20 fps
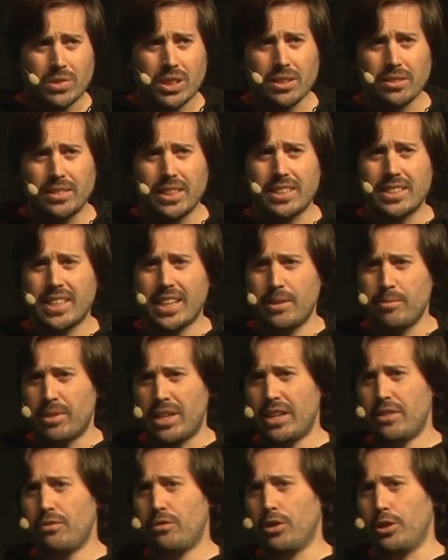the same
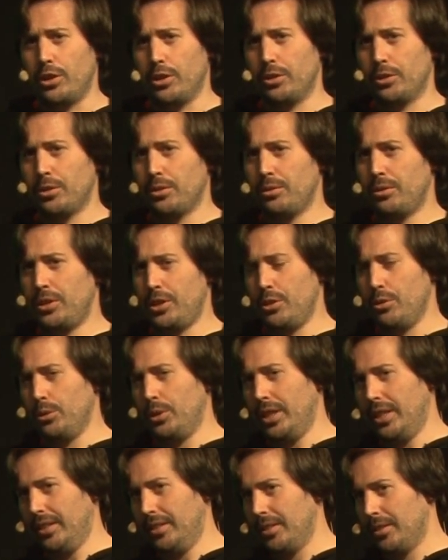effort you
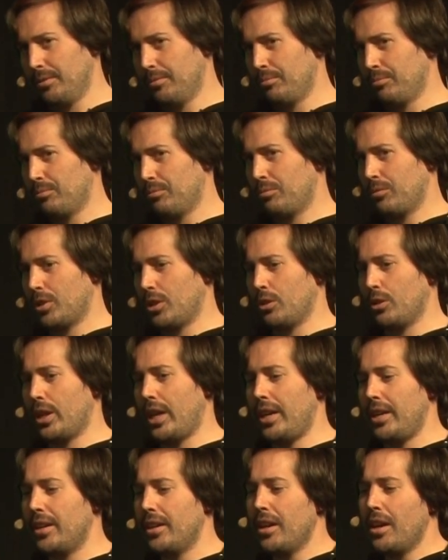did,
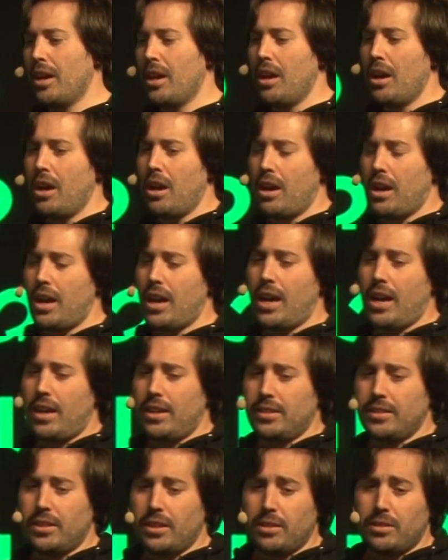okay?
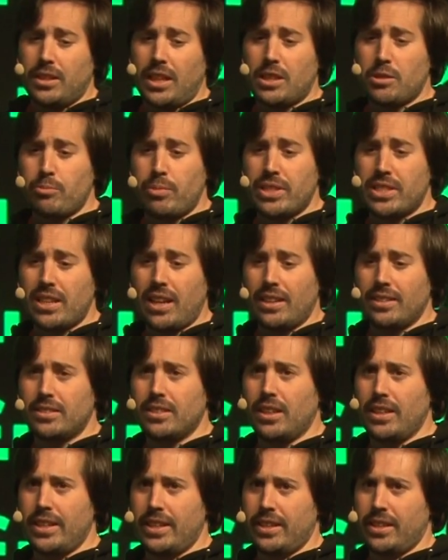And that's
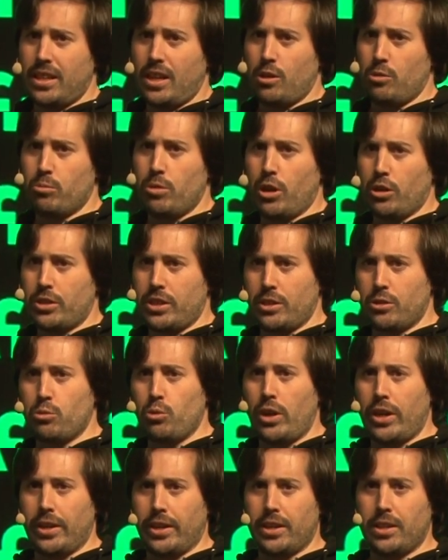precisely how blockchains
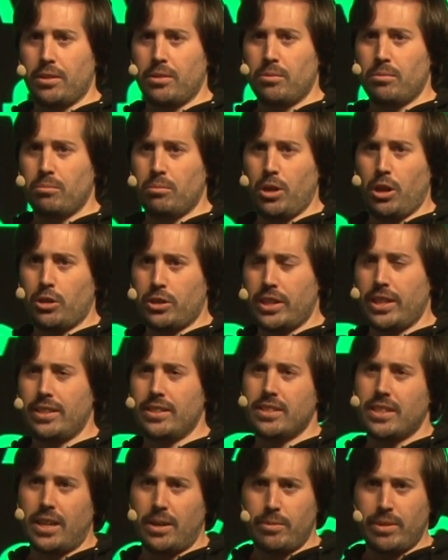work.
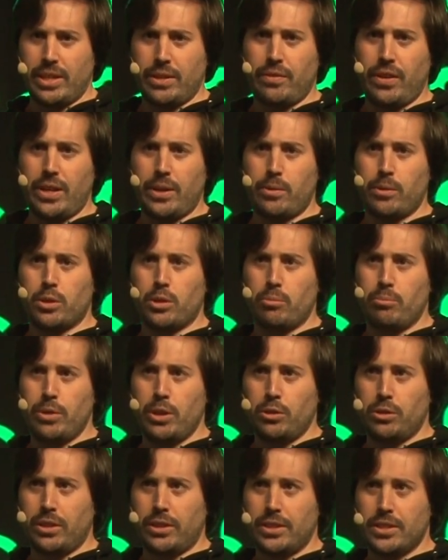Blockchains are verifiable
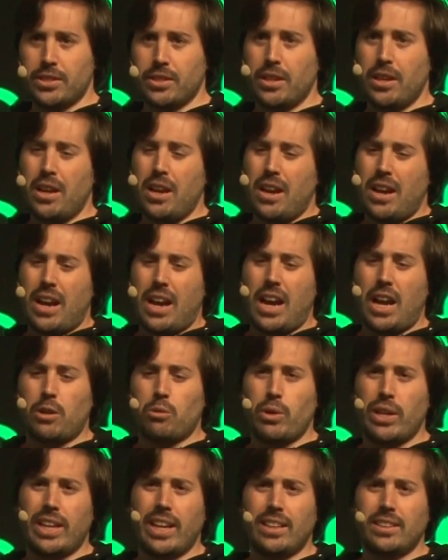computers, and
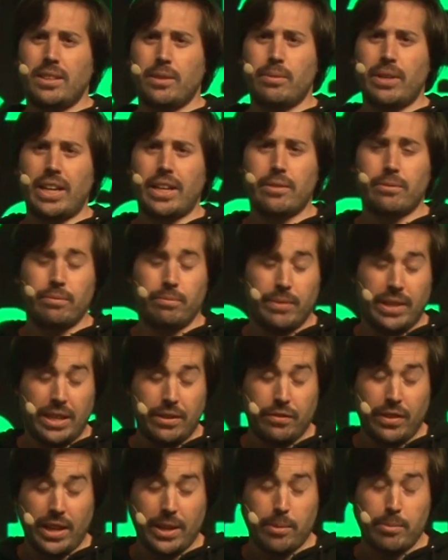we get the
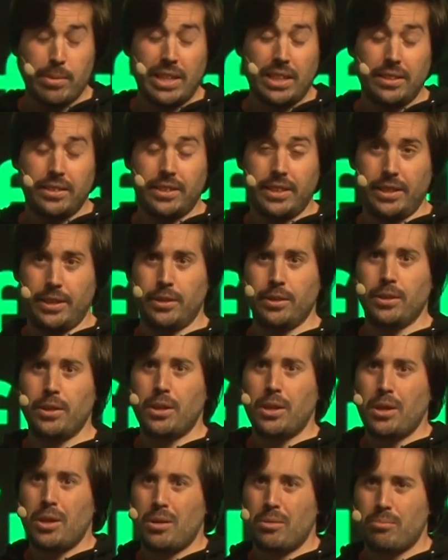verifiability
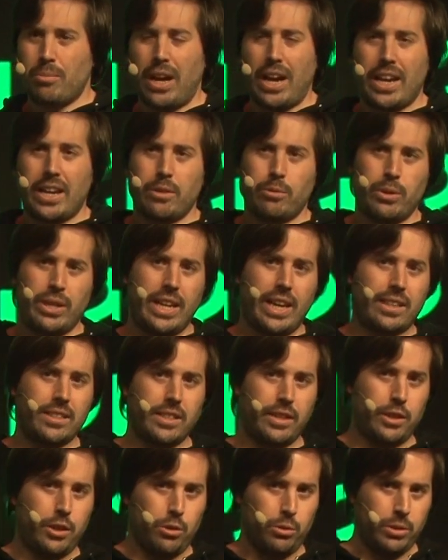by
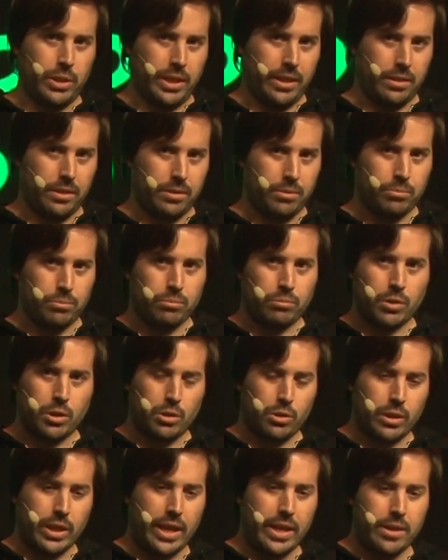re-executing,
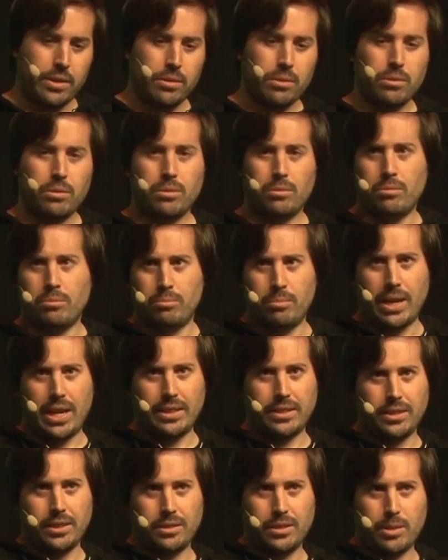okay?
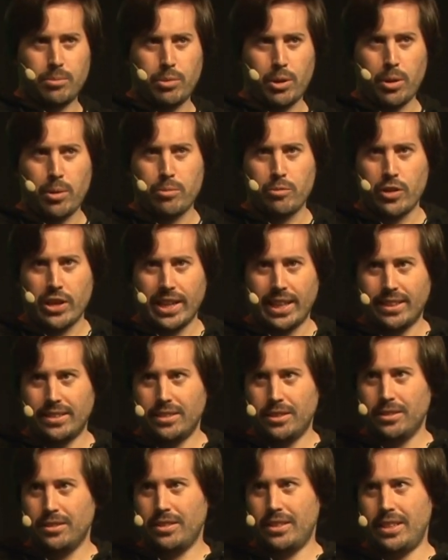But the problem we
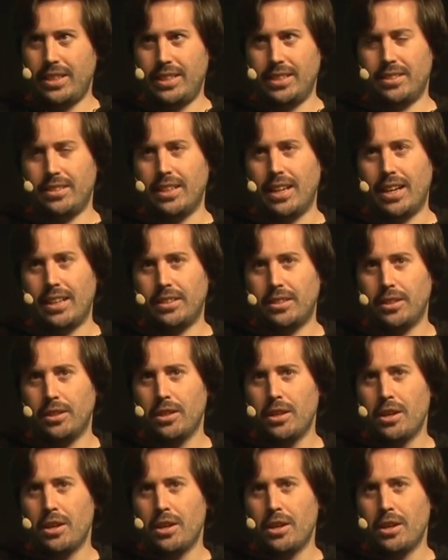get is that